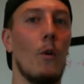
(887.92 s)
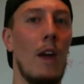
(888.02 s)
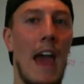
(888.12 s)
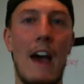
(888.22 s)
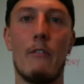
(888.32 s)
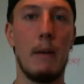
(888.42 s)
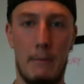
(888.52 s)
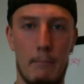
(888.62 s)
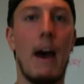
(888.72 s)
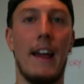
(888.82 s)
we haven't
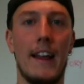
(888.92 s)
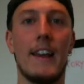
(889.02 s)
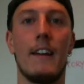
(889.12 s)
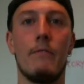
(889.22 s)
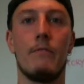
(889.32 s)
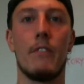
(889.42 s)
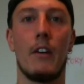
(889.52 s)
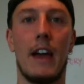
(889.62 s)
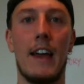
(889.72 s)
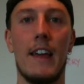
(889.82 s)
been paid.
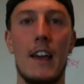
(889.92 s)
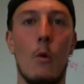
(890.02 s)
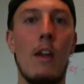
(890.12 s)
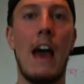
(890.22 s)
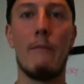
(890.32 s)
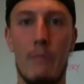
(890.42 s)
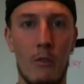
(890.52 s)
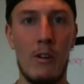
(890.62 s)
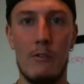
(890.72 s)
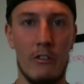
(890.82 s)
Okay,
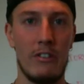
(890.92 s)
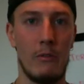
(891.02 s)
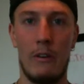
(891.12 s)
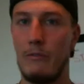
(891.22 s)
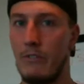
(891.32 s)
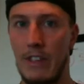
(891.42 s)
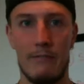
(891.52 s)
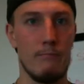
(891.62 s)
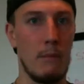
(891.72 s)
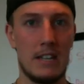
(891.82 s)

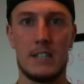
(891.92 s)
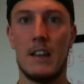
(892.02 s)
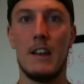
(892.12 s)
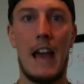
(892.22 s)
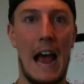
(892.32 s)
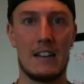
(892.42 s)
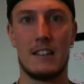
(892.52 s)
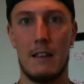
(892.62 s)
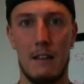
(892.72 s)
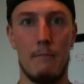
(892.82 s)
they've missed
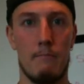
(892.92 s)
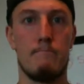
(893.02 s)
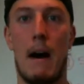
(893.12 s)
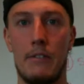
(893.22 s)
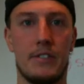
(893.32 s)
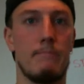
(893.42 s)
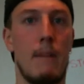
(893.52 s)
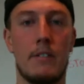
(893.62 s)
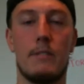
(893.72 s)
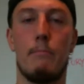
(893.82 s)
actually months
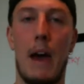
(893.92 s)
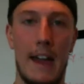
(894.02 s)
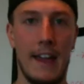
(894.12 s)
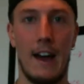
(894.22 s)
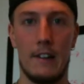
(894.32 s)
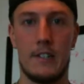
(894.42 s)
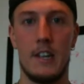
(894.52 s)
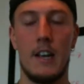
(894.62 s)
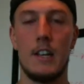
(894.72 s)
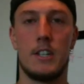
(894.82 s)
and months of paying us.